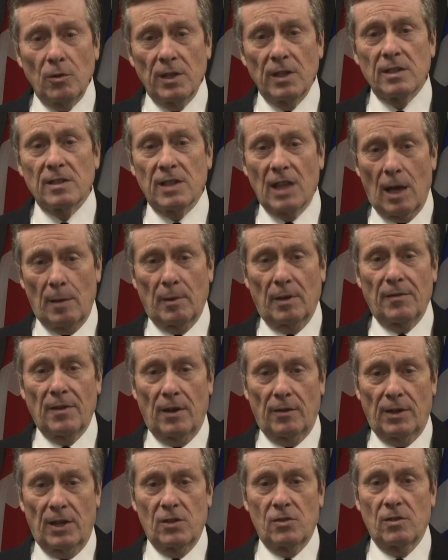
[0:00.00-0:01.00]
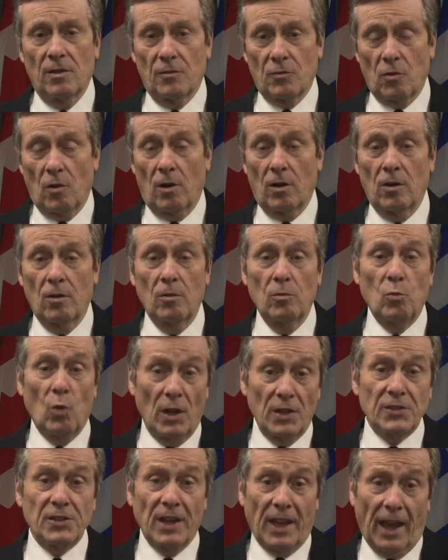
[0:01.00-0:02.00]
the Islamic Foundation of Toronto
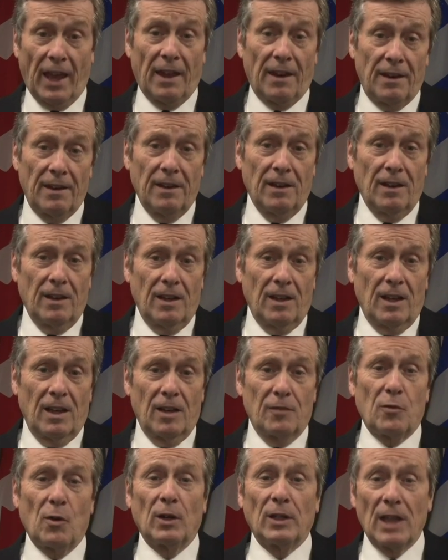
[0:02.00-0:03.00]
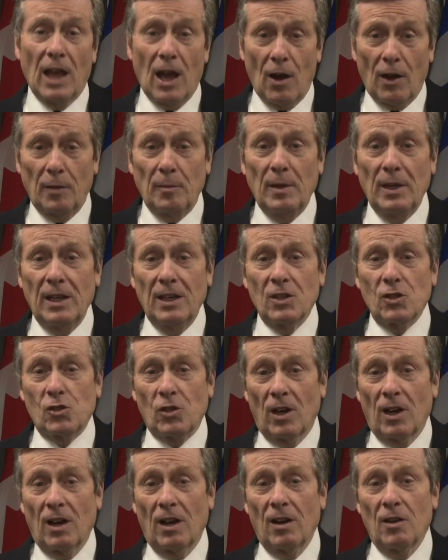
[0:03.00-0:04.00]
once again for allowing me to
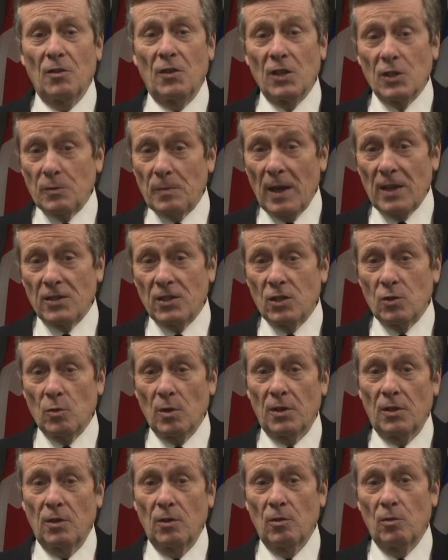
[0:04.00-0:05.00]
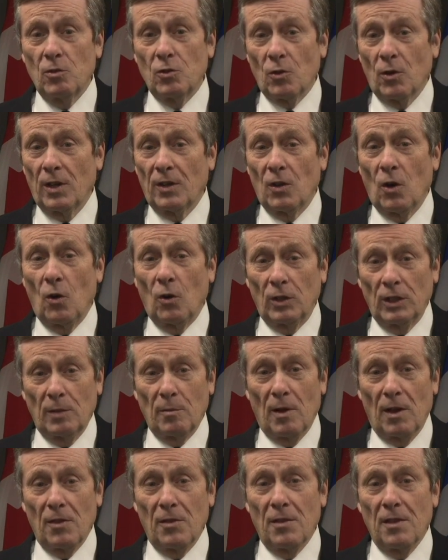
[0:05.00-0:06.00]
share this message with you during the holy
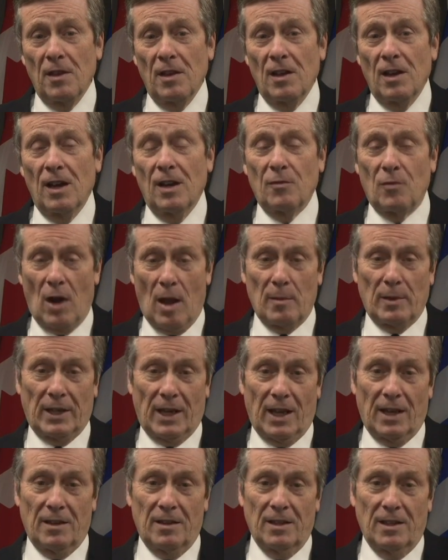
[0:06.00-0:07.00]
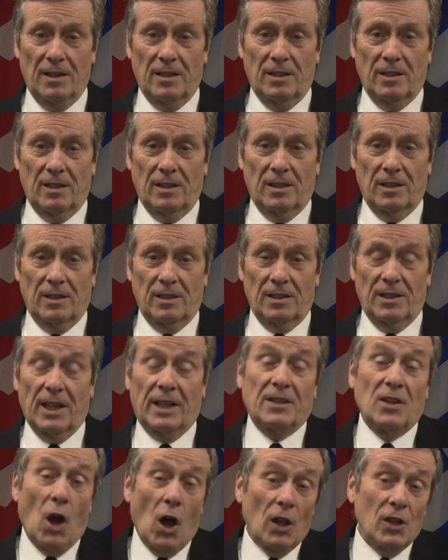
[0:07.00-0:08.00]
month of Ramadan.
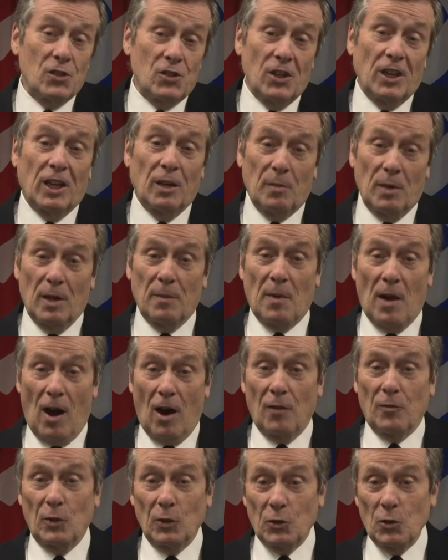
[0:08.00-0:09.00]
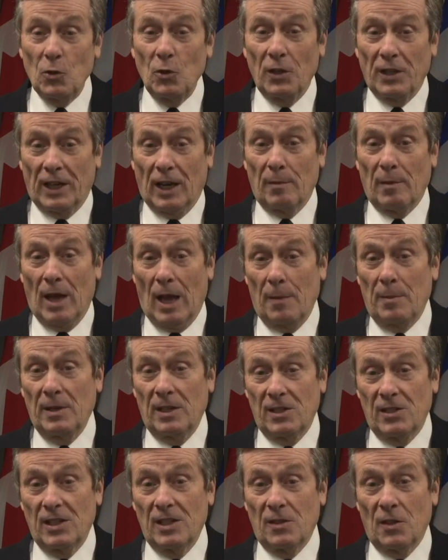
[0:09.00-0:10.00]
Technology can be a powerful tool, and I'm happy
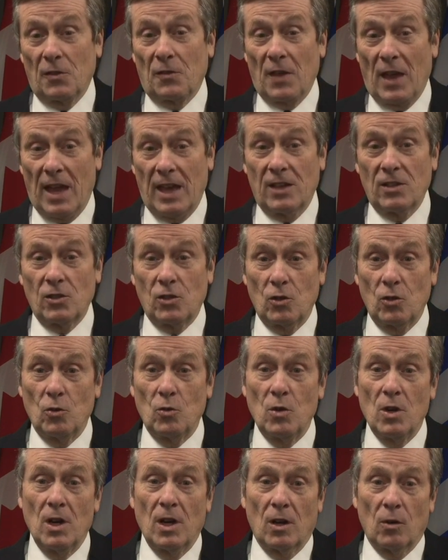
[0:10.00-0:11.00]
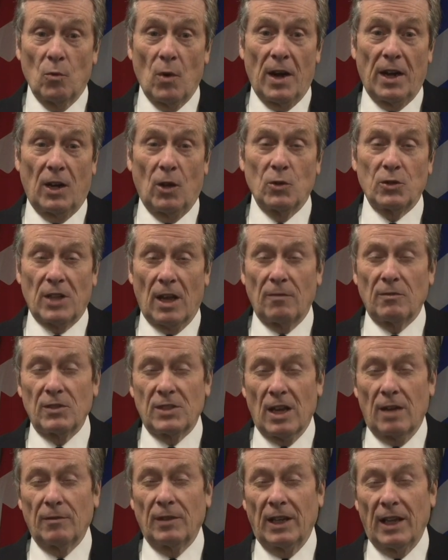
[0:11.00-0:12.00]
to see that thanks to Radio seven
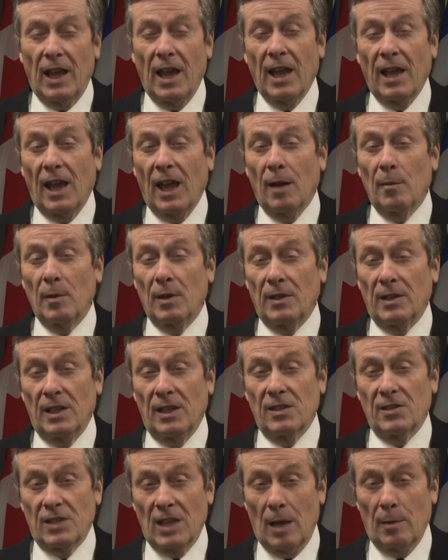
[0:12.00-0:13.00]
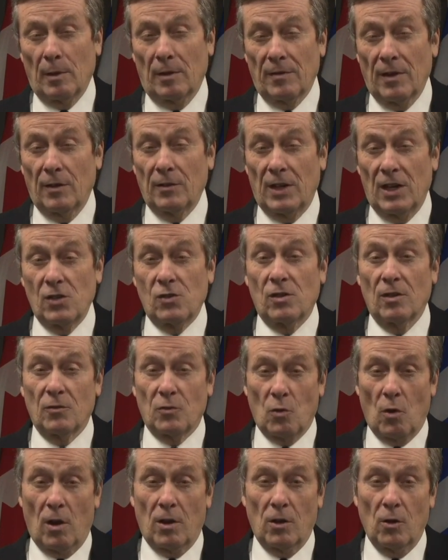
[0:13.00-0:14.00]
seventy A M and the Islamic Foundation of
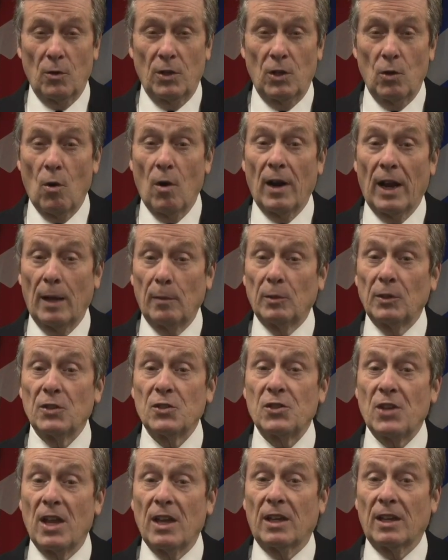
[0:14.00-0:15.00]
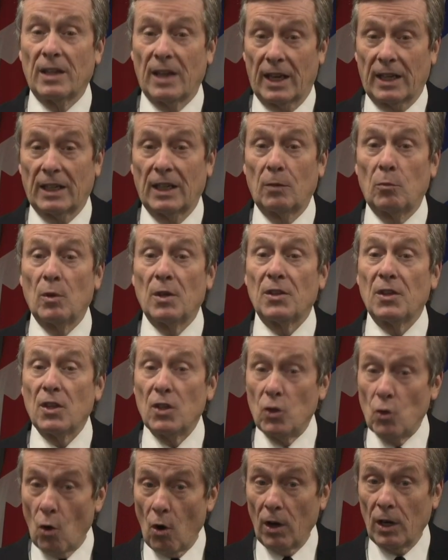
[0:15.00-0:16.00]
Toronto, you are able to stay connected with
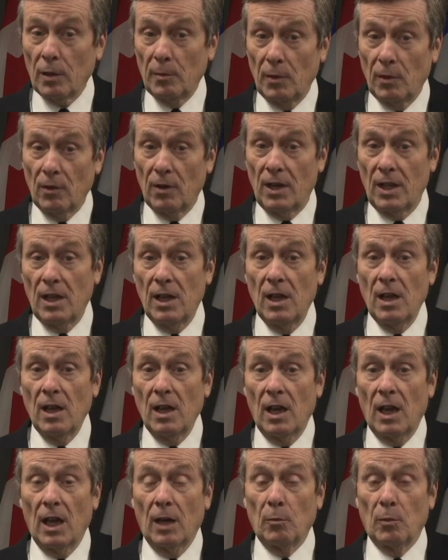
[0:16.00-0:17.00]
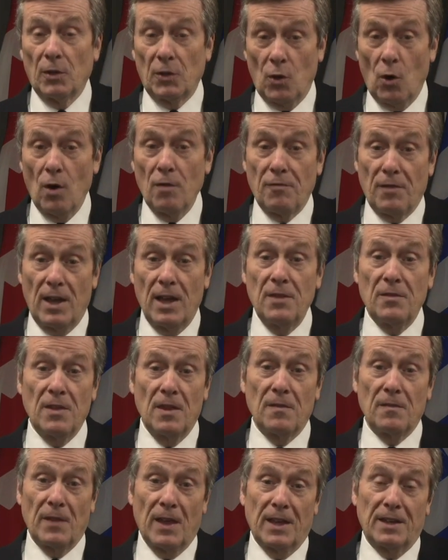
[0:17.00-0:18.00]
your community and with your faith,
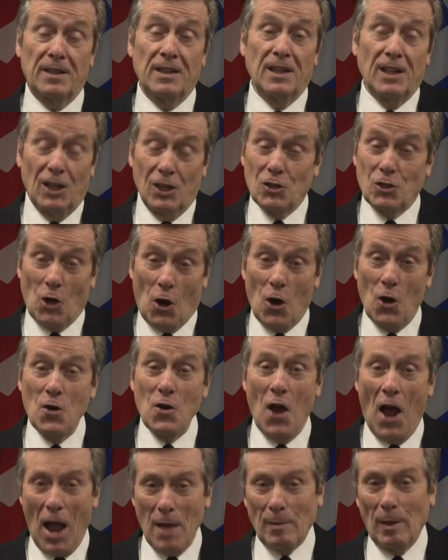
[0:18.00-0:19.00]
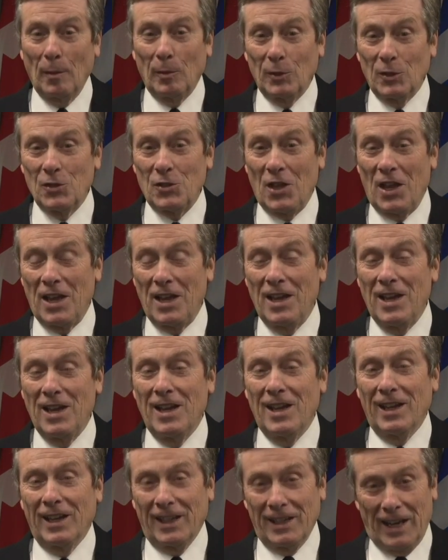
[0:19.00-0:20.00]
and that in turn I'm able to stay
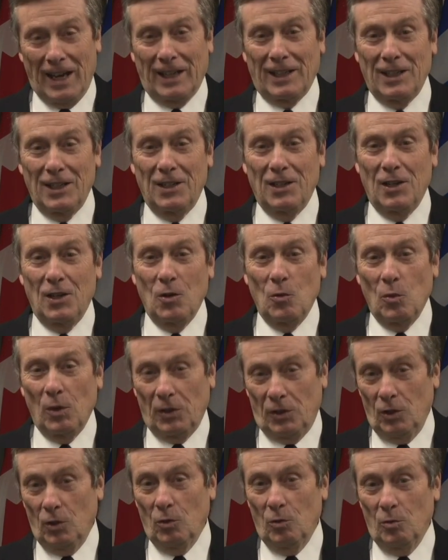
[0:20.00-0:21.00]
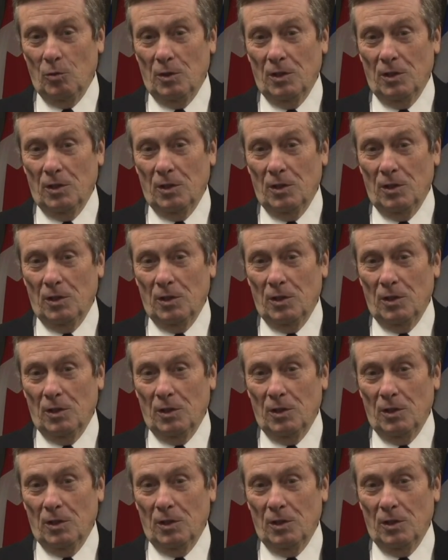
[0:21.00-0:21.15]
connected with you.